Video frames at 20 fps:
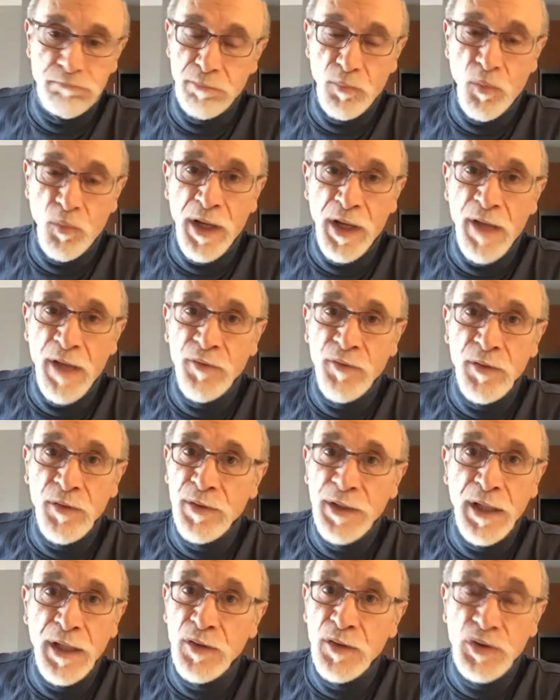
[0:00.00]
whatever
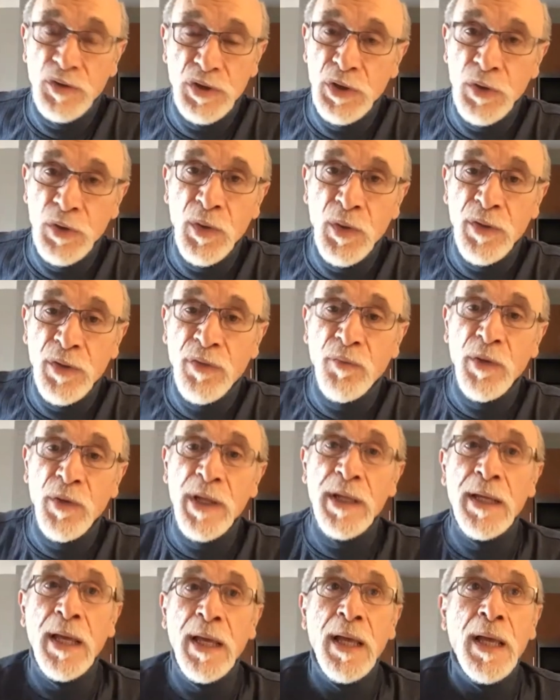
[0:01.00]
you know two or
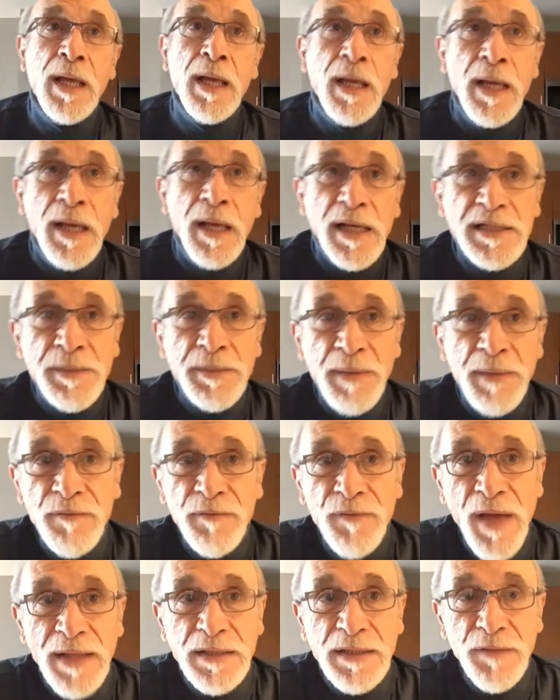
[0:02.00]
three. As a matter of
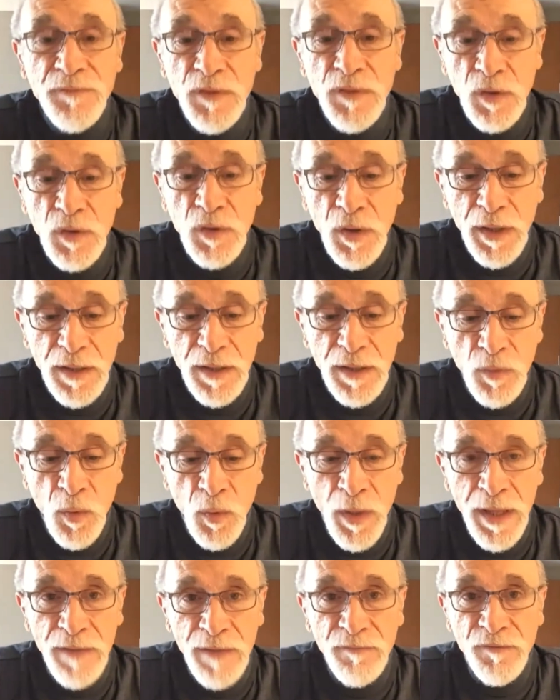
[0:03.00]
fact, if you look at the
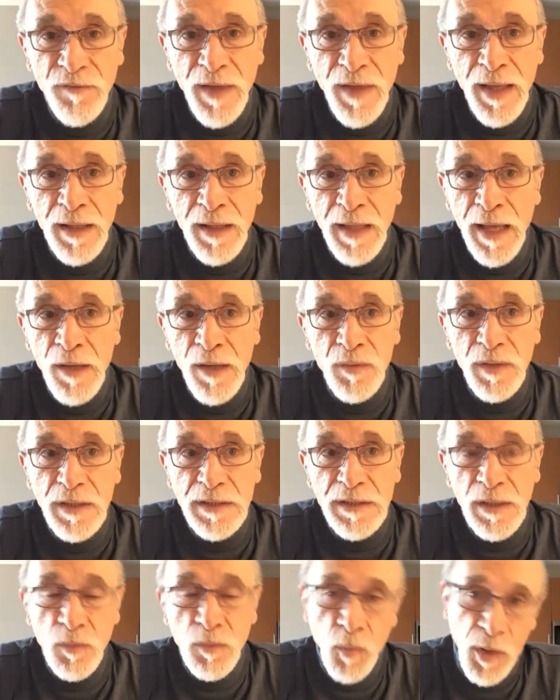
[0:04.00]
way it fell, I only
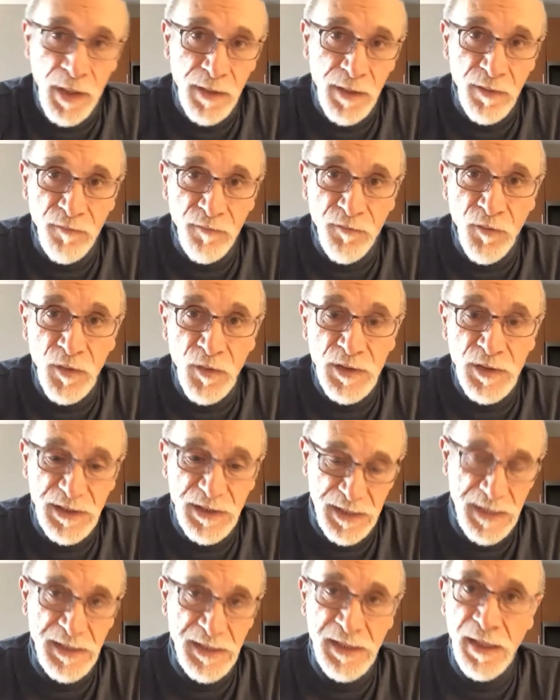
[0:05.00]
did one in the first
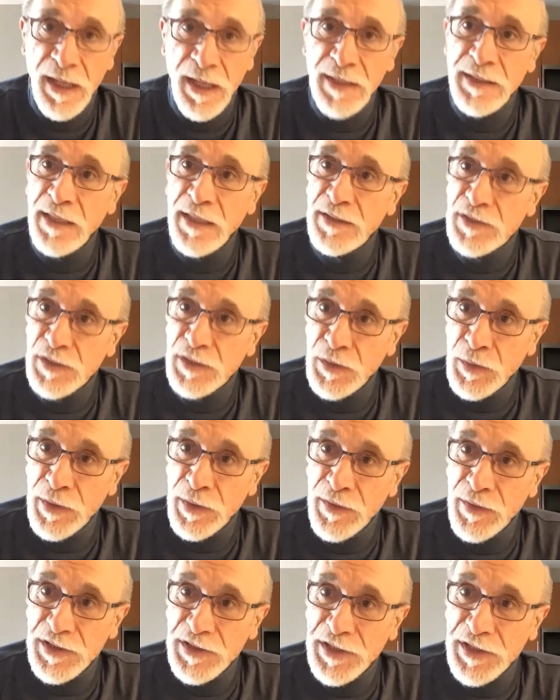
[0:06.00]
season. I did two
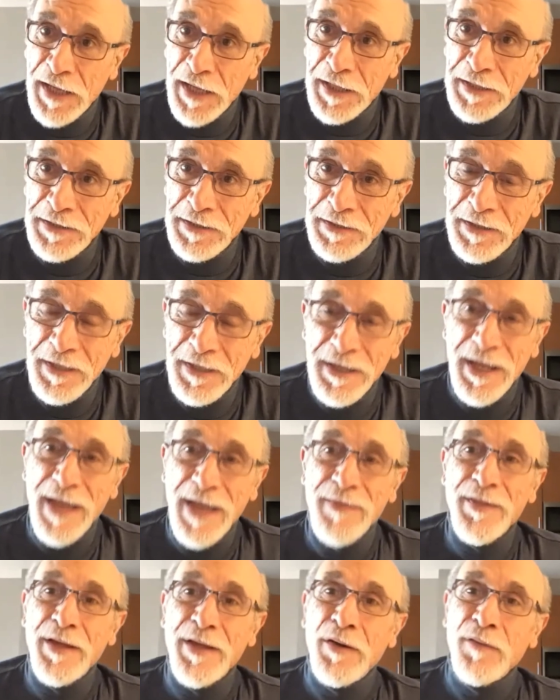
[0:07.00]
in the second.
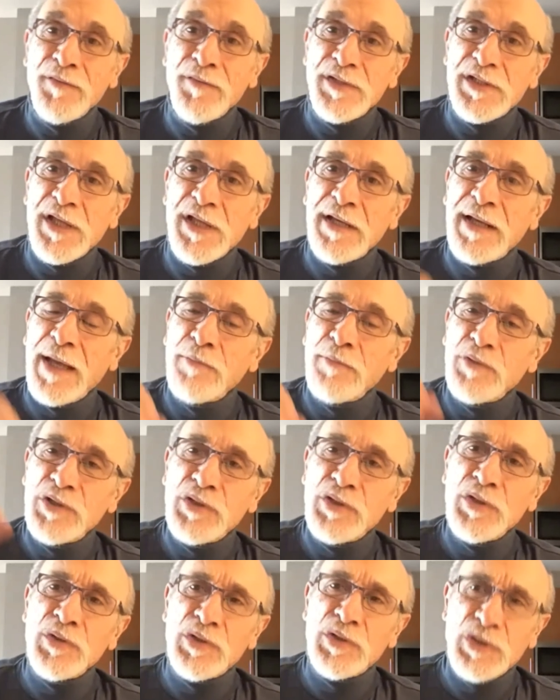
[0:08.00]
And then all of a sudden I would
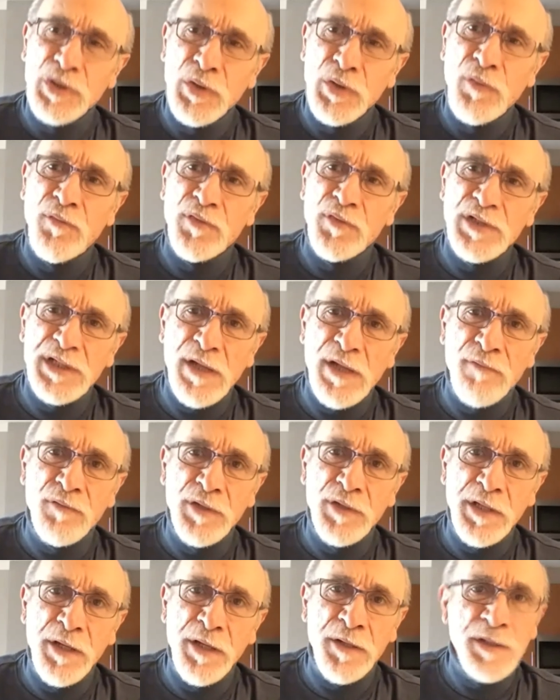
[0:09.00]
do two for
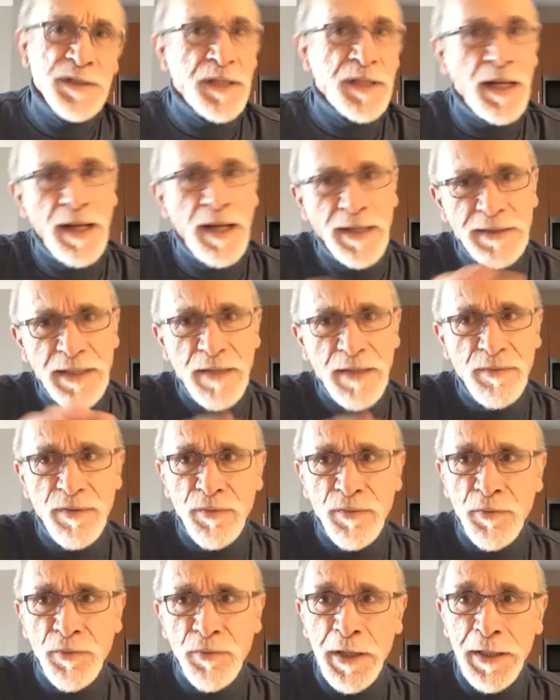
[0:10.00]
several years. Then I did
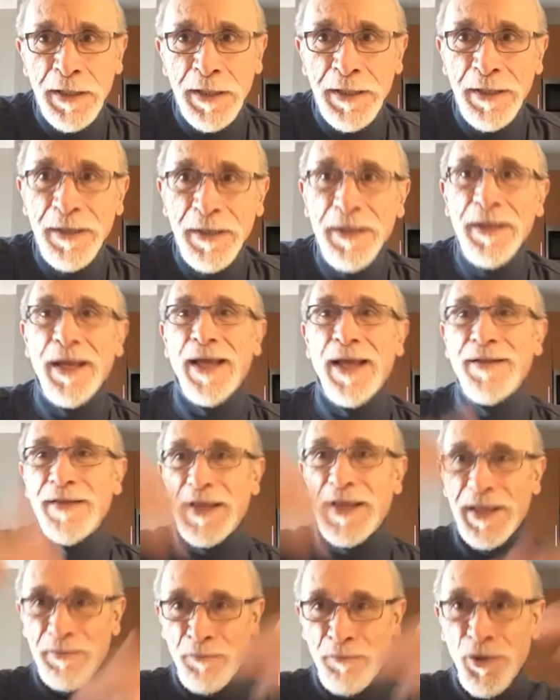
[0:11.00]
three and,
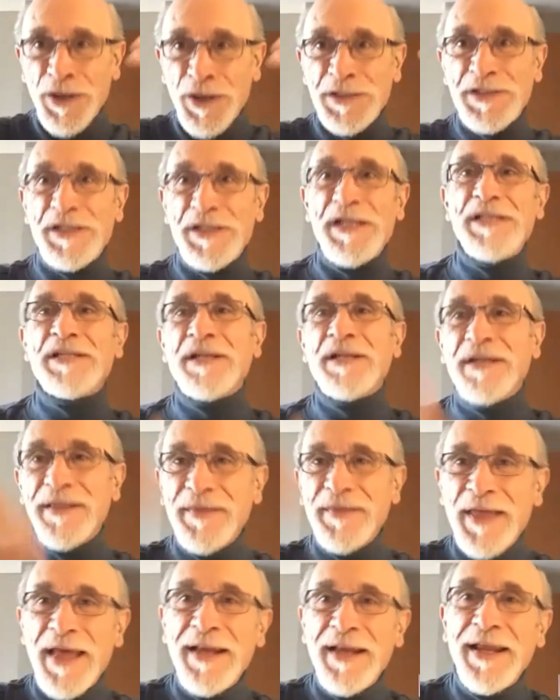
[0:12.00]
in one season.
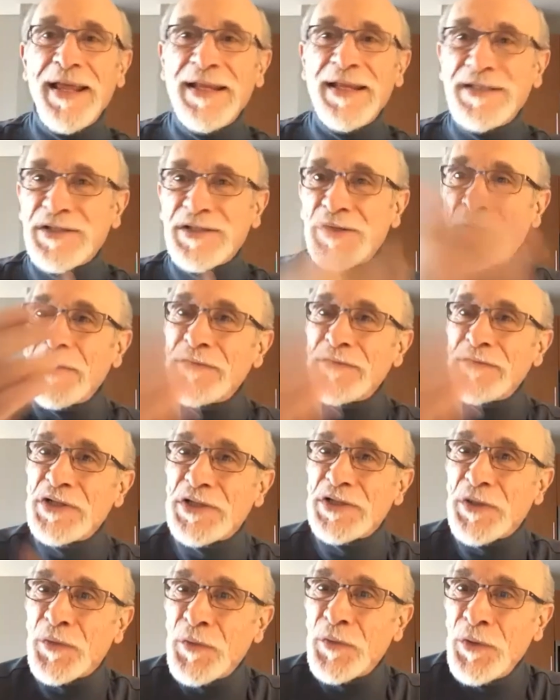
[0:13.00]
And then it sort of
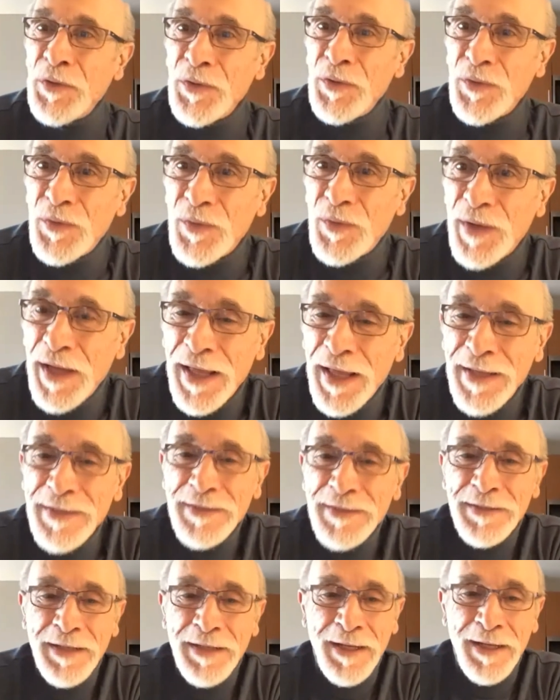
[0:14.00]
just grew.
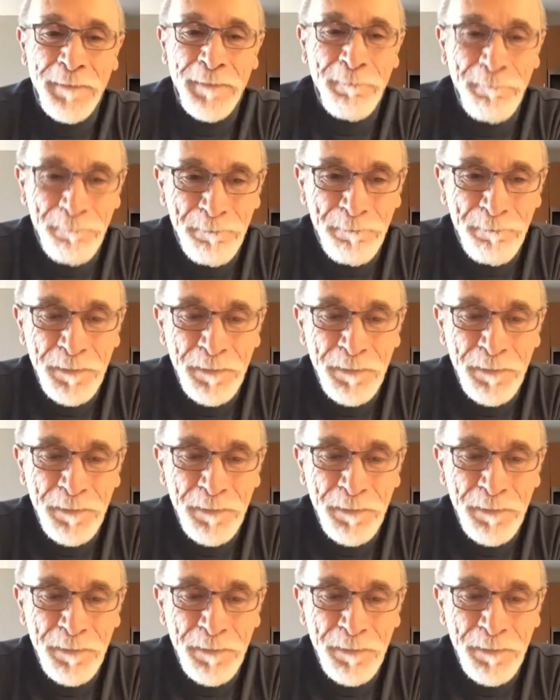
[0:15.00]
And um,